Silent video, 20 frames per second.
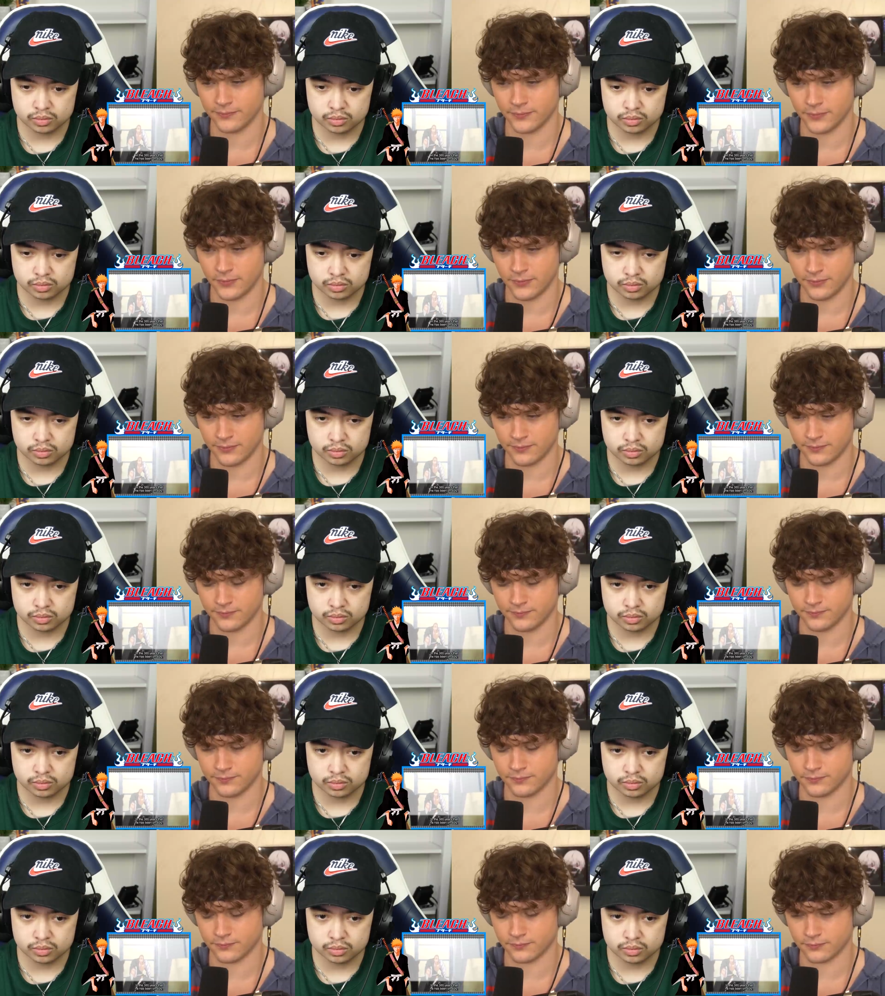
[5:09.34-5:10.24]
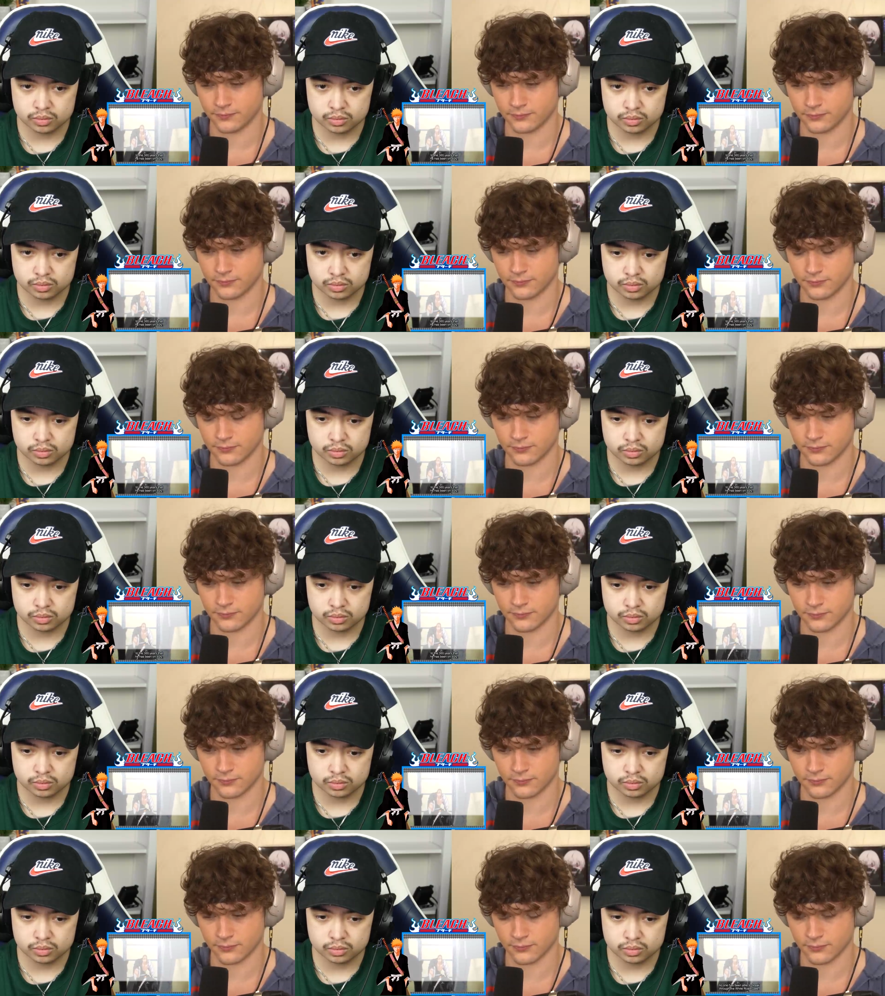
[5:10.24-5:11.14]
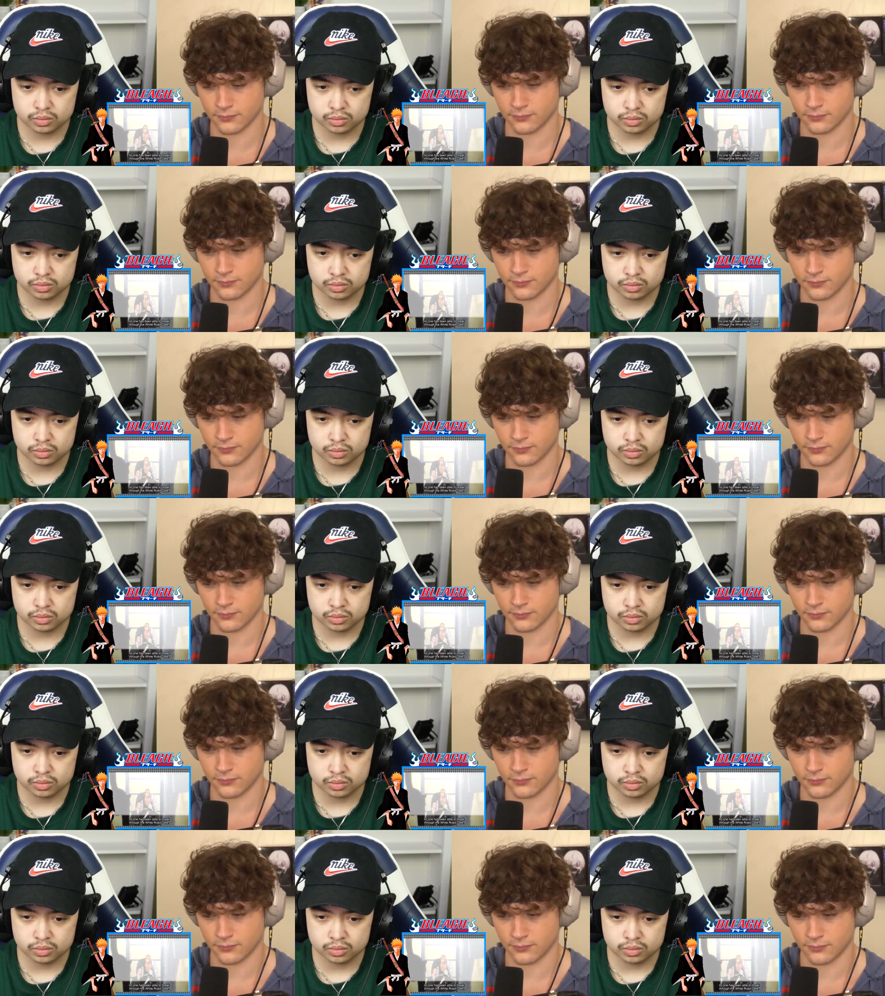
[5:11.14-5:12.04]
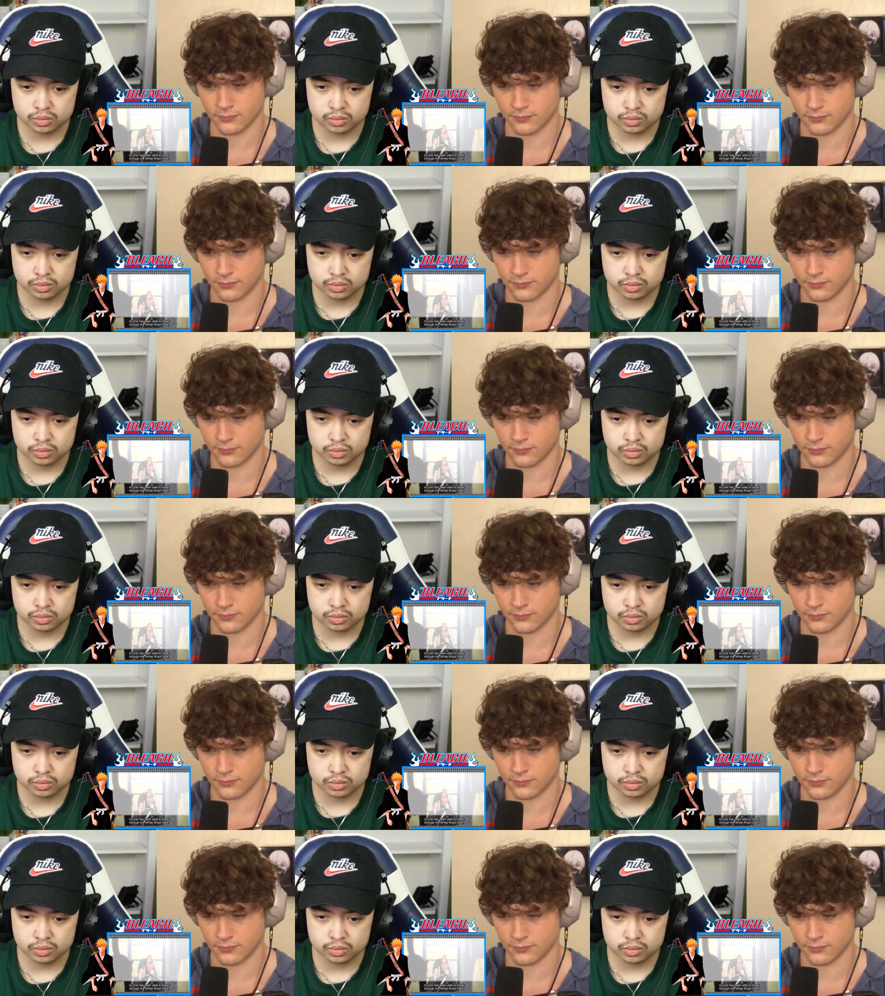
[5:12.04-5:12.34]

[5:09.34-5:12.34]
(no one is talking)